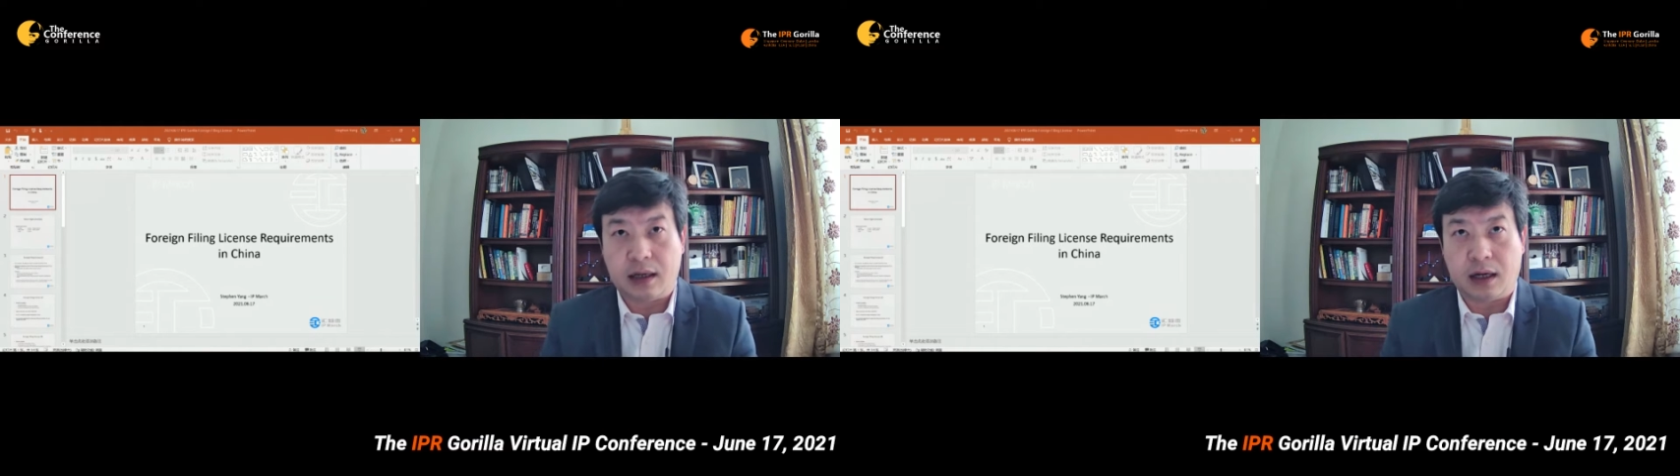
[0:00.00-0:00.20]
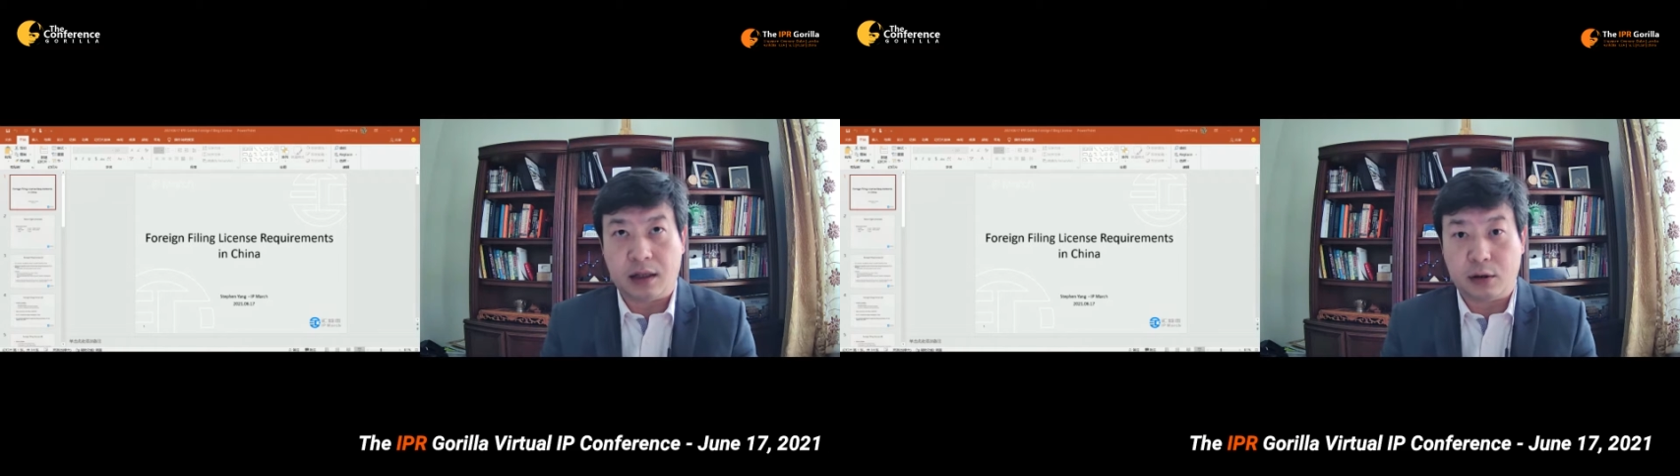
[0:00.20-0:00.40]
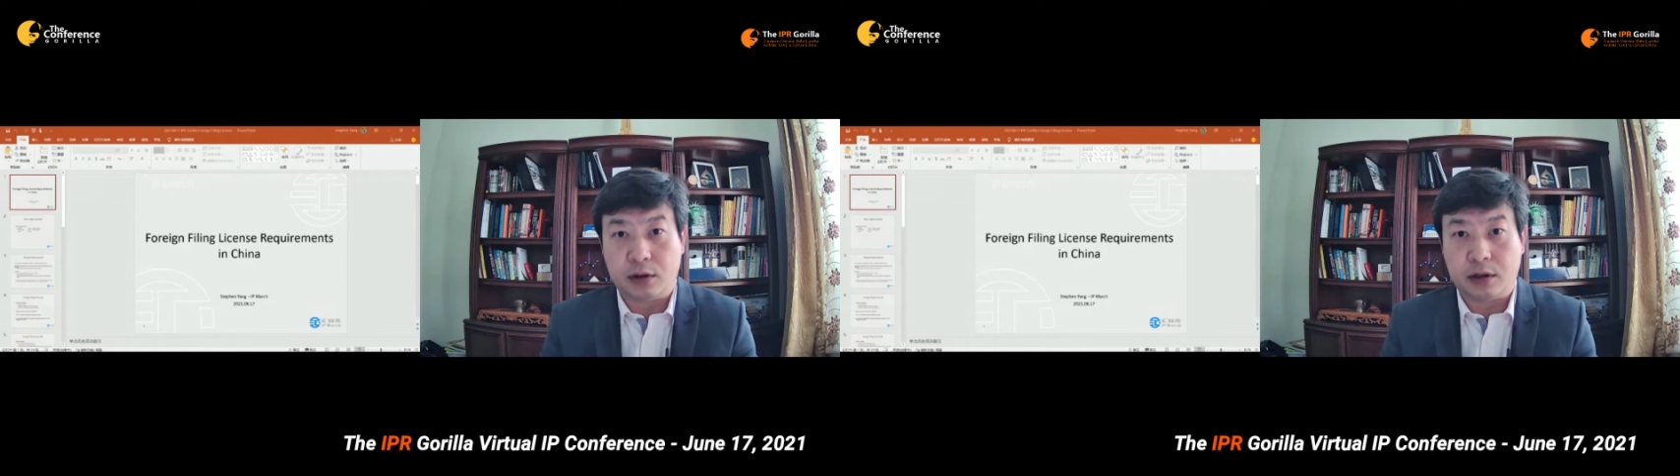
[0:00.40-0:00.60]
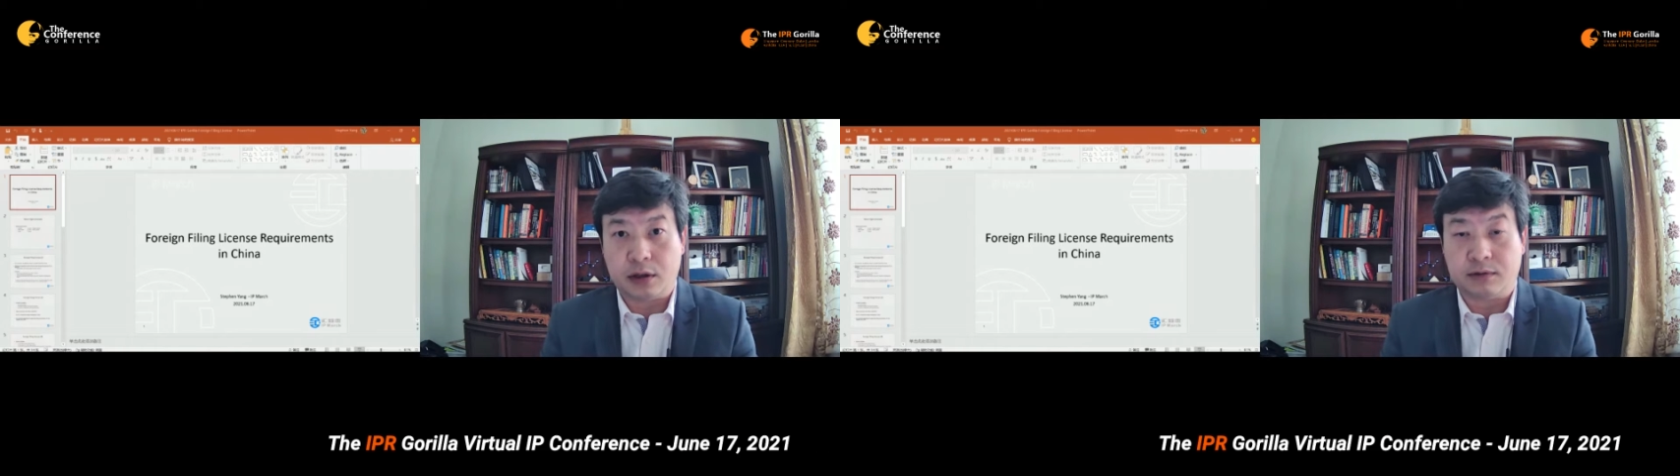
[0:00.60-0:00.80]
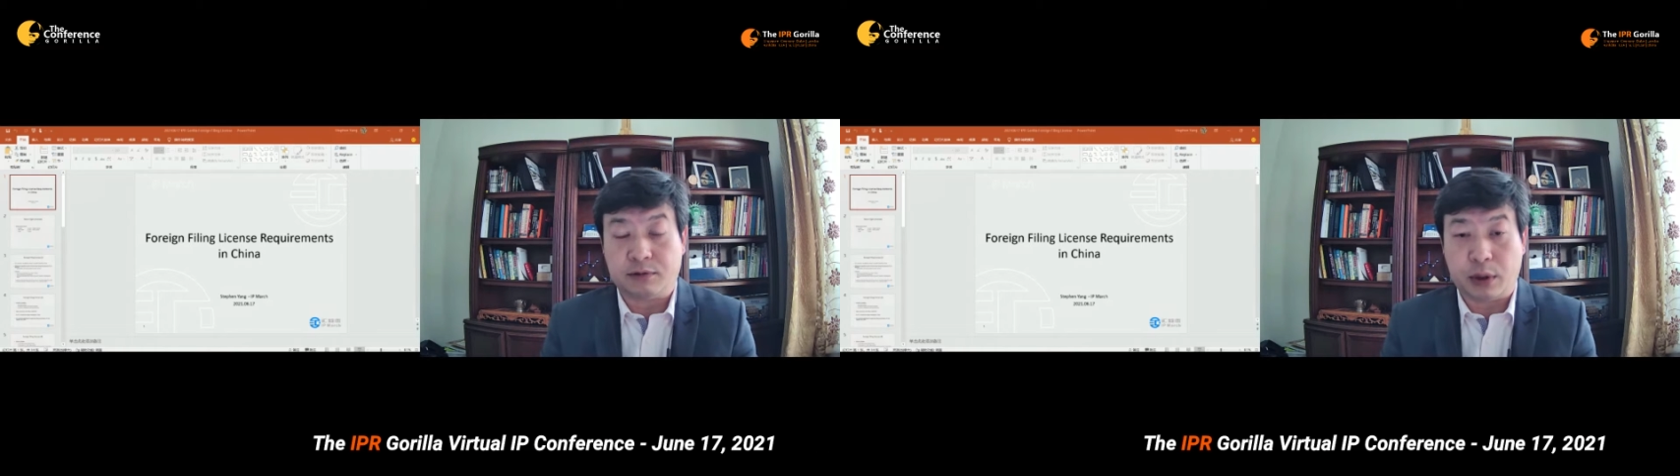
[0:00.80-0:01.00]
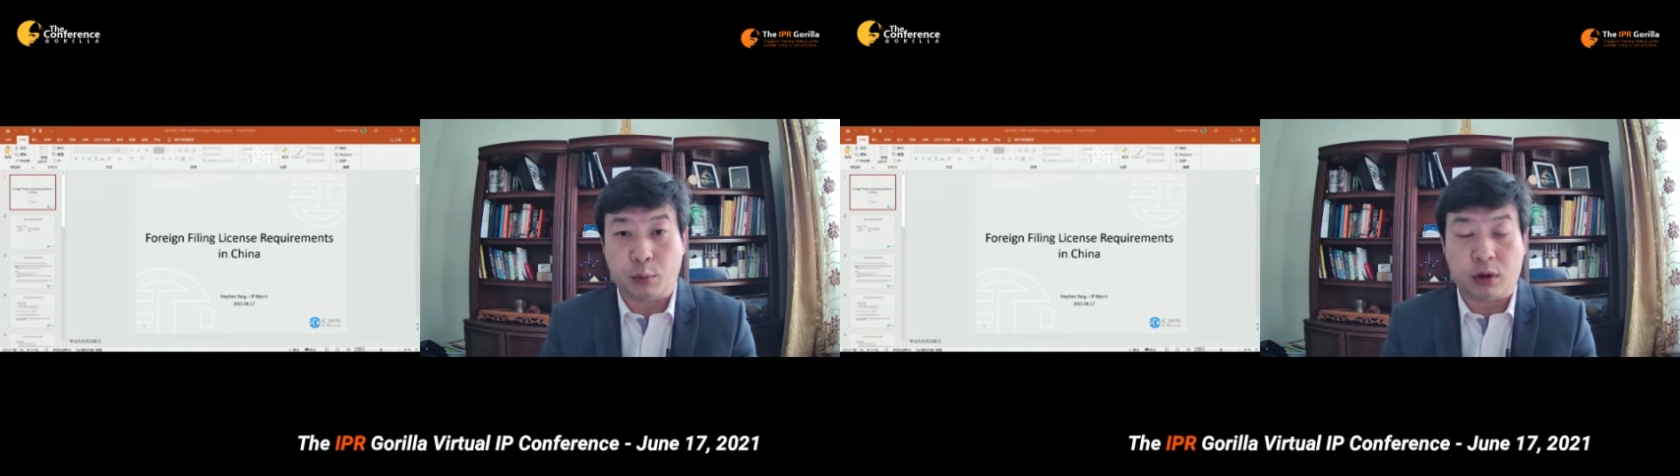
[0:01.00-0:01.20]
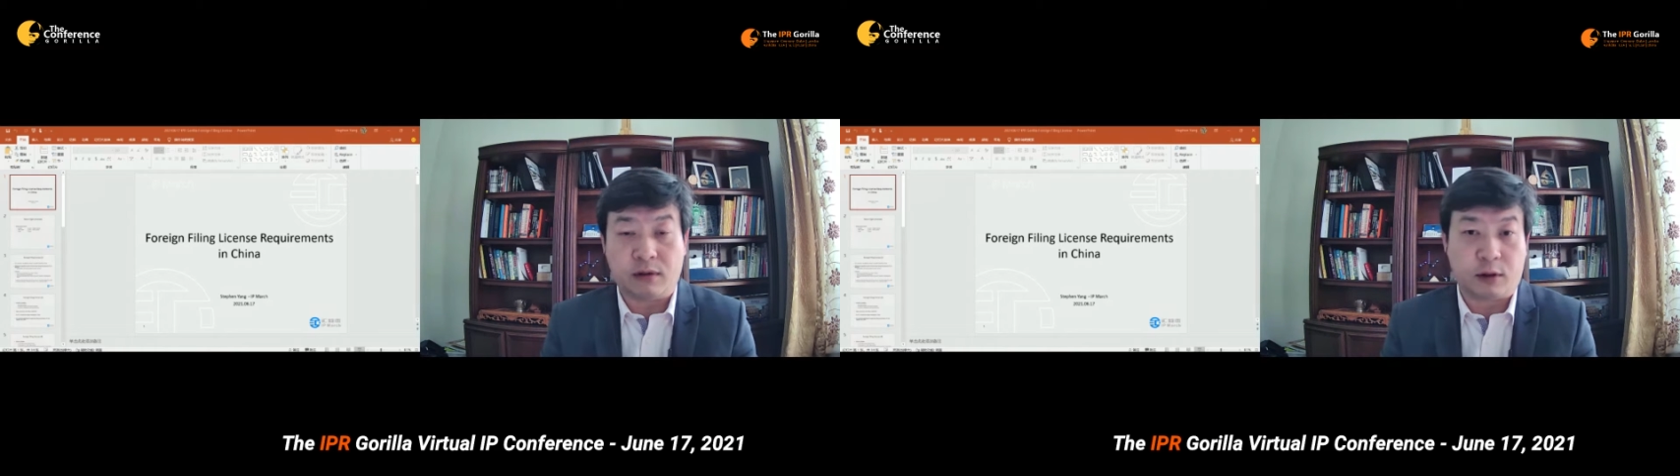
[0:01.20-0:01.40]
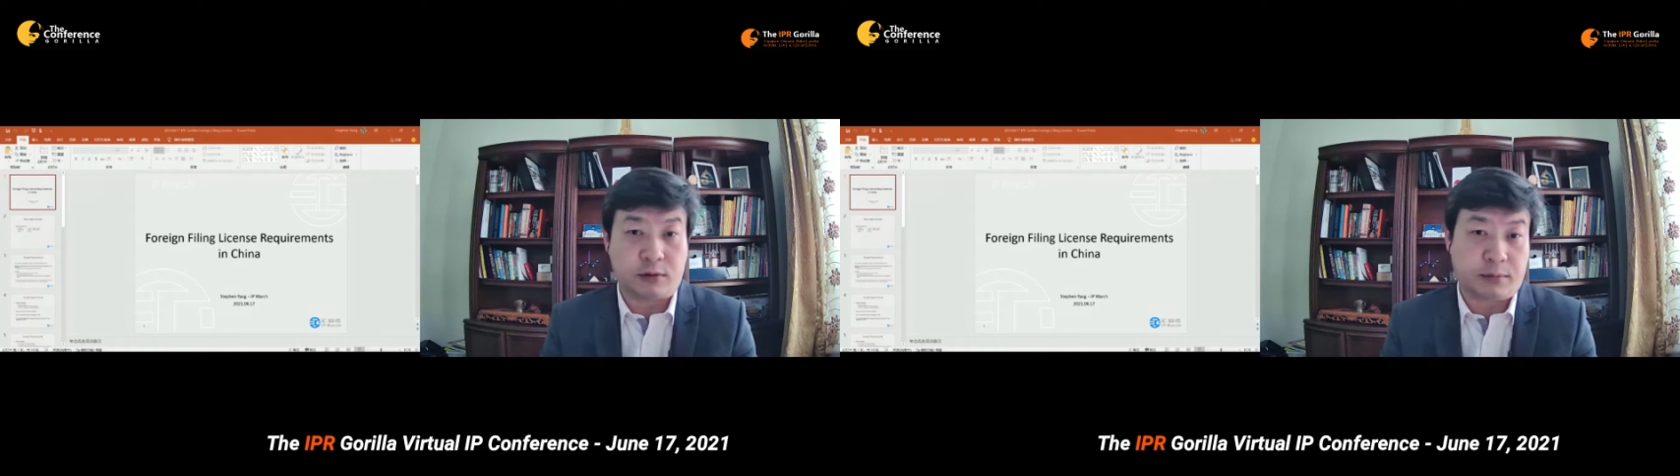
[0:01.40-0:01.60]
under the
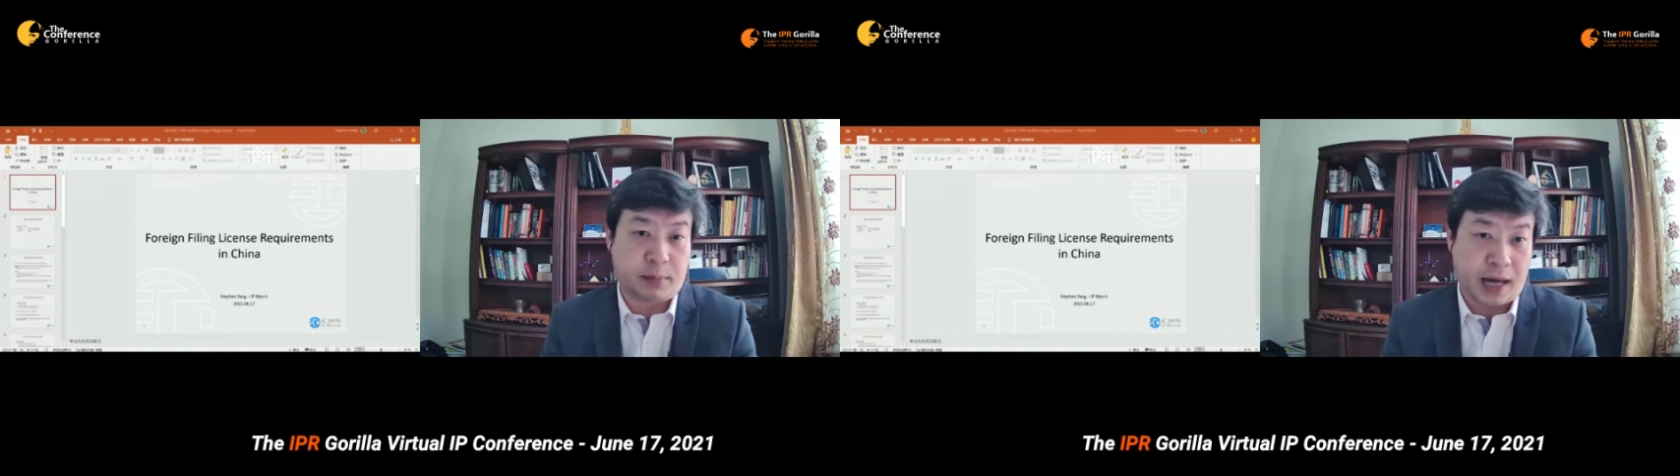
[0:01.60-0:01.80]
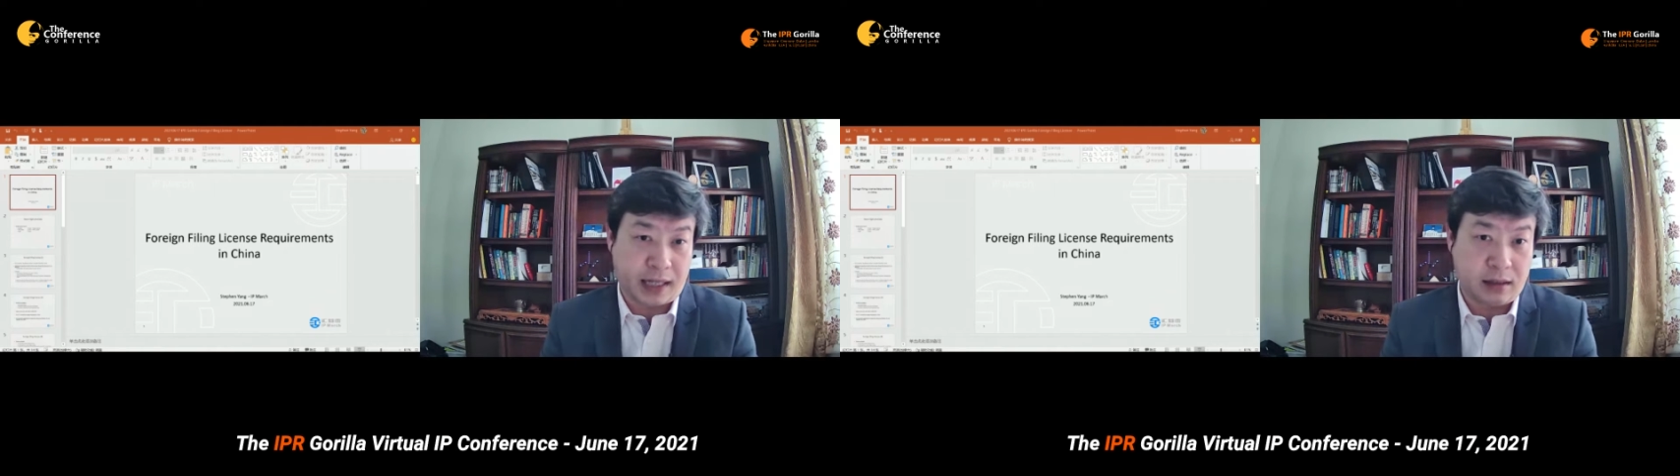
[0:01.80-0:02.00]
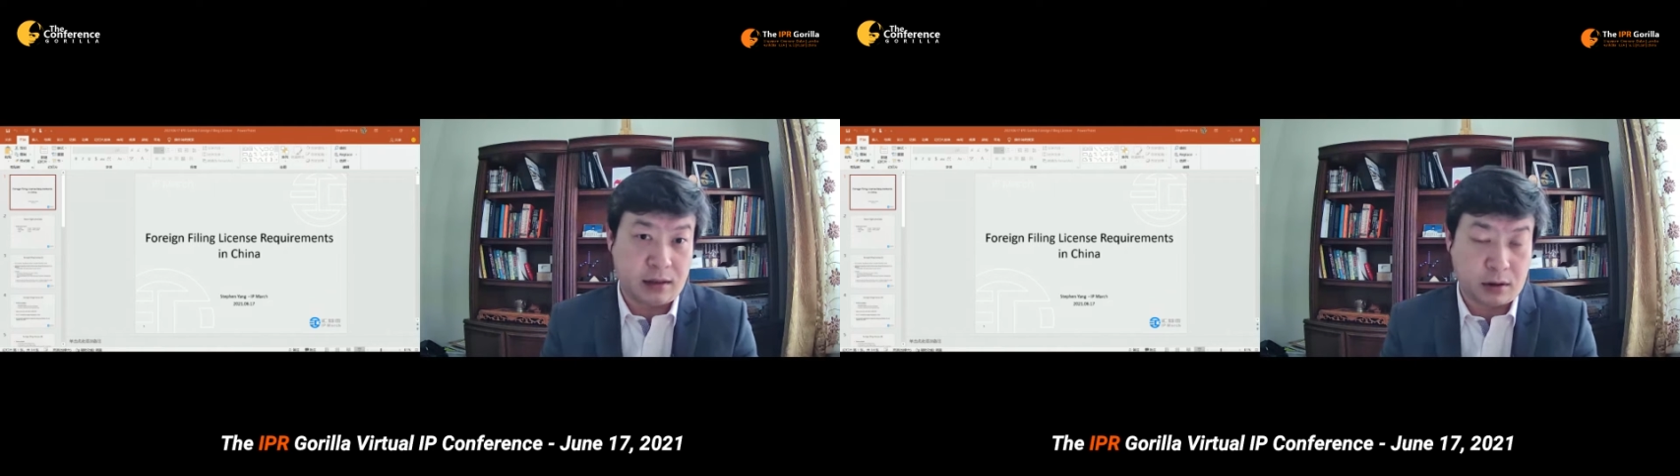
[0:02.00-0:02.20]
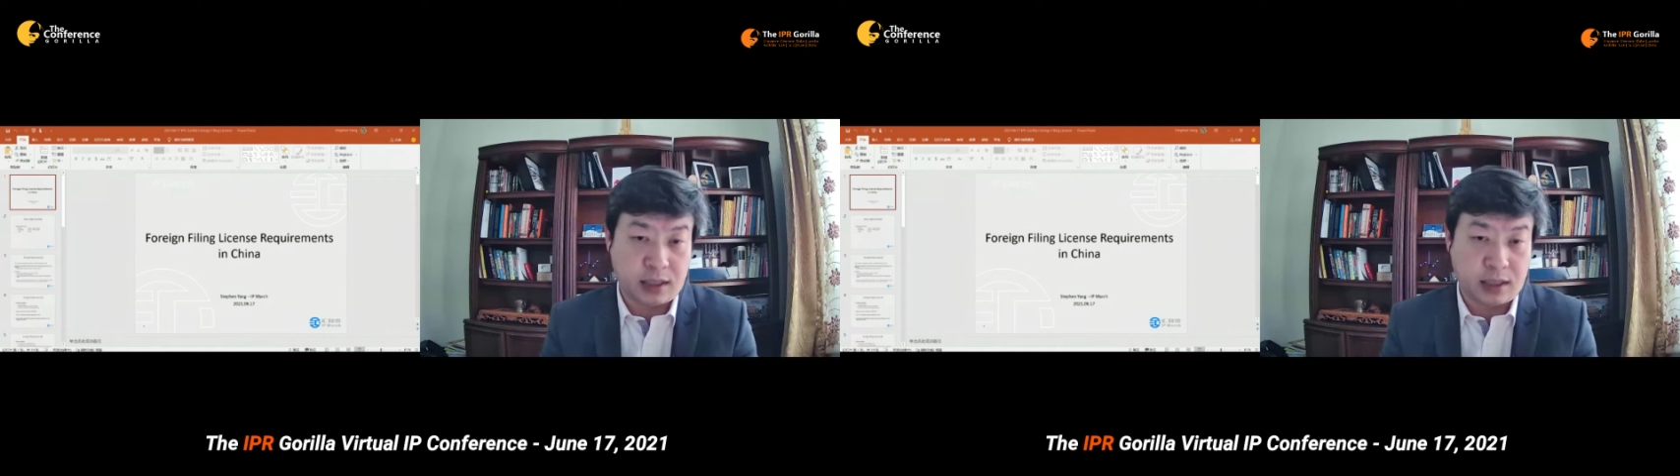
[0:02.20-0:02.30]
framework of patent law,